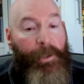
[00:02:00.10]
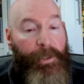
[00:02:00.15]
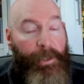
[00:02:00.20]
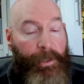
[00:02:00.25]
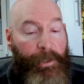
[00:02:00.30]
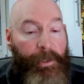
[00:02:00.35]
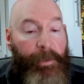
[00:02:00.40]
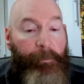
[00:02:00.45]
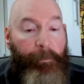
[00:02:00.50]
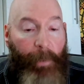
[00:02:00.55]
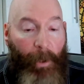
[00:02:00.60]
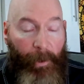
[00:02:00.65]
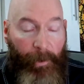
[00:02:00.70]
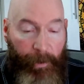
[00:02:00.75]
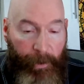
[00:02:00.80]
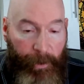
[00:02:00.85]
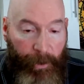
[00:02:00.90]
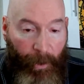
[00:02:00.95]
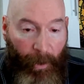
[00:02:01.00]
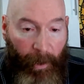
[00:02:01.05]
person's
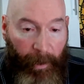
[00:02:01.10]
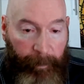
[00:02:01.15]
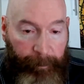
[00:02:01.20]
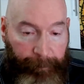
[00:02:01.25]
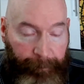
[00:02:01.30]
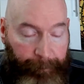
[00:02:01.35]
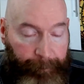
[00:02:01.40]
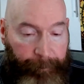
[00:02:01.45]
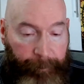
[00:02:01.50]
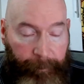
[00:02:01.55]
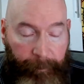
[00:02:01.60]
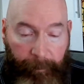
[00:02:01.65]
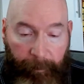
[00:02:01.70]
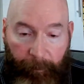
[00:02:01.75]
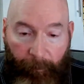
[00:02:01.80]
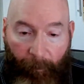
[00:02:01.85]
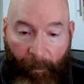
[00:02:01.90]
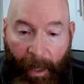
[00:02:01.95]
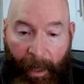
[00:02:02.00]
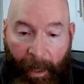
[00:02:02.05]
birth chart,
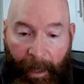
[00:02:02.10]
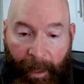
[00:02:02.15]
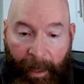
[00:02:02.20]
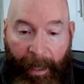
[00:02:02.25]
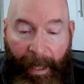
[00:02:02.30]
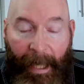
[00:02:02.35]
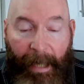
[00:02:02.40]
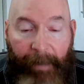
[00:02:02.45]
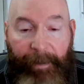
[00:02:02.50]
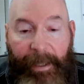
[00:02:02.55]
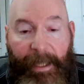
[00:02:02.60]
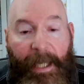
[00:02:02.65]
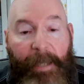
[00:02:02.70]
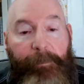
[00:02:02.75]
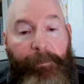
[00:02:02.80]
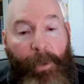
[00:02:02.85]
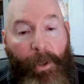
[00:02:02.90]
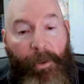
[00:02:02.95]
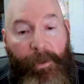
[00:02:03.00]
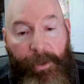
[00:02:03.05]
having
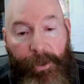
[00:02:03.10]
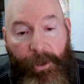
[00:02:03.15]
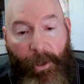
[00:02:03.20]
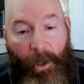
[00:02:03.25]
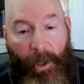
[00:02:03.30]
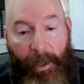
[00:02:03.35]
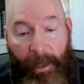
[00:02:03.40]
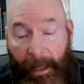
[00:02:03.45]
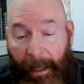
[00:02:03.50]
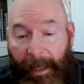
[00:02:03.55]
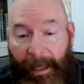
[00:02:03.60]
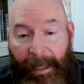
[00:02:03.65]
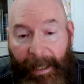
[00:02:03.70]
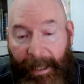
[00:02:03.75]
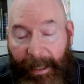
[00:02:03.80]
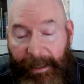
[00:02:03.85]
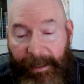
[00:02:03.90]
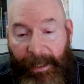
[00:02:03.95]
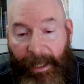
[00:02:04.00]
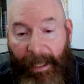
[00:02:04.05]
that birth chart
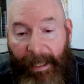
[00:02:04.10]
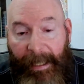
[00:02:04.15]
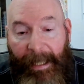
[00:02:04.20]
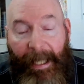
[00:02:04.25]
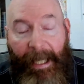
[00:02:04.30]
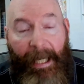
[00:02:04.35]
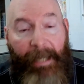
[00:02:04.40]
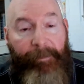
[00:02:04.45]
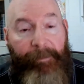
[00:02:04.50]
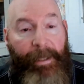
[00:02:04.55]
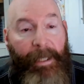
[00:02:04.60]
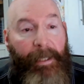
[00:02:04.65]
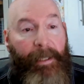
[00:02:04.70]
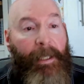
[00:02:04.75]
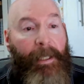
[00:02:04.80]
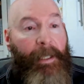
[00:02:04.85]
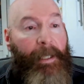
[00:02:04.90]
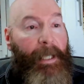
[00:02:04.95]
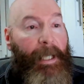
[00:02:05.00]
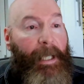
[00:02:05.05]
is like
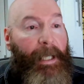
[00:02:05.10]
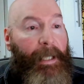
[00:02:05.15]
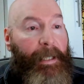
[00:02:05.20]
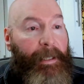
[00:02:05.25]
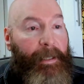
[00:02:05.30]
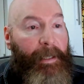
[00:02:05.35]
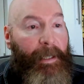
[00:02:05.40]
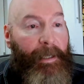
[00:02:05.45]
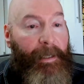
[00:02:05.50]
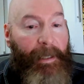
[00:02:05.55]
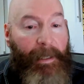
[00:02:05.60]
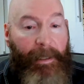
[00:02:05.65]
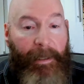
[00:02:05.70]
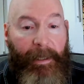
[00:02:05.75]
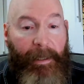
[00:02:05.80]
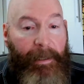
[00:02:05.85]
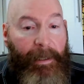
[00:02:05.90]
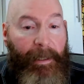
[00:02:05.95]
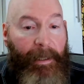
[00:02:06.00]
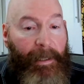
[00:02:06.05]
having a
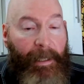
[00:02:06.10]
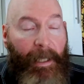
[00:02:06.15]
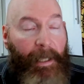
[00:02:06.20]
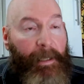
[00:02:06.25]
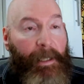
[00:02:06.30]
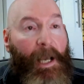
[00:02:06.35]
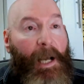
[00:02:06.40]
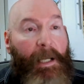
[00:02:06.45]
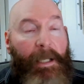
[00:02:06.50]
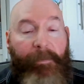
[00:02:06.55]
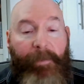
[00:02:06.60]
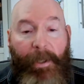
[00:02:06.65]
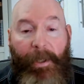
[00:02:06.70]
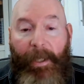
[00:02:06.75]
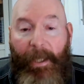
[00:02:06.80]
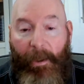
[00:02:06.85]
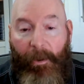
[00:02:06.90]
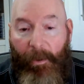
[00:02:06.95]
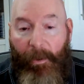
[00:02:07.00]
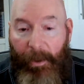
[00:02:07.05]
lock of
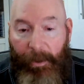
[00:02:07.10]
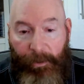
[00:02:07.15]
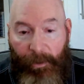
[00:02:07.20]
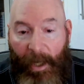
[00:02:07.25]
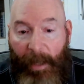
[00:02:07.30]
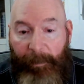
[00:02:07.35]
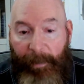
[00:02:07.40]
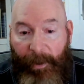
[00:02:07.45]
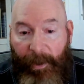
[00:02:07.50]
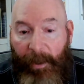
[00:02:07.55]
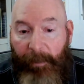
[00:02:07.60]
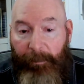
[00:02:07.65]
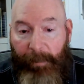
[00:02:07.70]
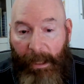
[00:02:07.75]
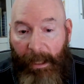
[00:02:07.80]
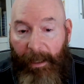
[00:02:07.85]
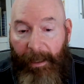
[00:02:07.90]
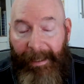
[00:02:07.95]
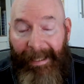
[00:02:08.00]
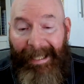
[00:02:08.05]
their hair or a drop of their
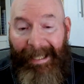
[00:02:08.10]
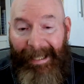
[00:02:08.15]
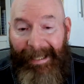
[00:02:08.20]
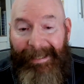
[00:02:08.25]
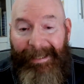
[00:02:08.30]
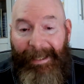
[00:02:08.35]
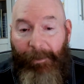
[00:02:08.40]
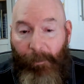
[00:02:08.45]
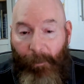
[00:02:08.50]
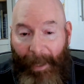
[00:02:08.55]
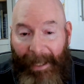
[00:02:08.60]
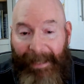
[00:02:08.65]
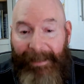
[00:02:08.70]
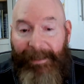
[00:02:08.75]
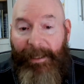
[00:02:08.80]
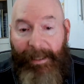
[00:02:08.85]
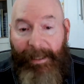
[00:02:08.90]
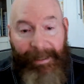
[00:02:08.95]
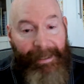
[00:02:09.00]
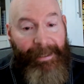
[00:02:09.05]
blood. It is a
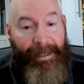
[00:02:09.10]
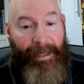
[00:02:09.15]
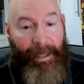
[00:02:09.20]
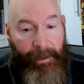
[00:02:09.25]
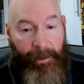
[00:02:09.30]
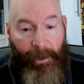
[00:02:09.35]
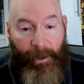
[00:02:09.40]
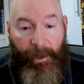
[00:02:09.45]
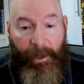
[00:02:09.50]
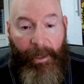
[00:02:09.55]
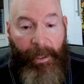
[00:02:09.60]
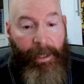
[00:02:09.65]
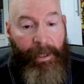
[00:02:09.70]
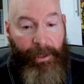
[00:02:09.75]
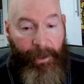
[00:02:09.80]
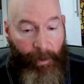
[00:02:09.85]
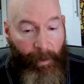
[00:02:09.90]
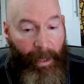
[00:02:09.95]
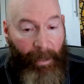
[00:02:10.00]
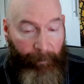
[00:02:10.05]
resonant signal
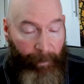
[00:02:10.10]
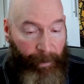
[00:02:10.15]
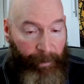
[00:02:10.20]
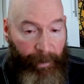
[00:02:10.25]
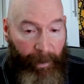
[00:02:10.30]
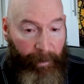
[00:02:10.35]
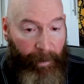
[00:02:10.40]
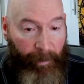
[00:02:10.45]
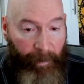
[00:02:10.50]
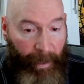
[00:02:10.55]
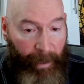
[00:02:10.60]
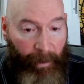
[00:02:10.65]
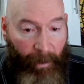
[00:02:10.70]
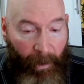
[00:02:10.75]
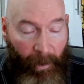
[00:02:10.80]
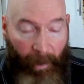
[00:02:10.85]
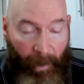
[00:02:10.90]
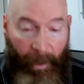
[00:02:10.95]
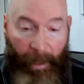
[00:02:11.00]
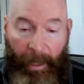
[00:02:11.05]
to everything that they
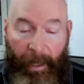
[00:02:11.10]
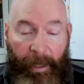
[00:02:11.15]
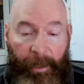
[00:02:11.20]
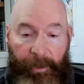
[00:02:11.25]
are.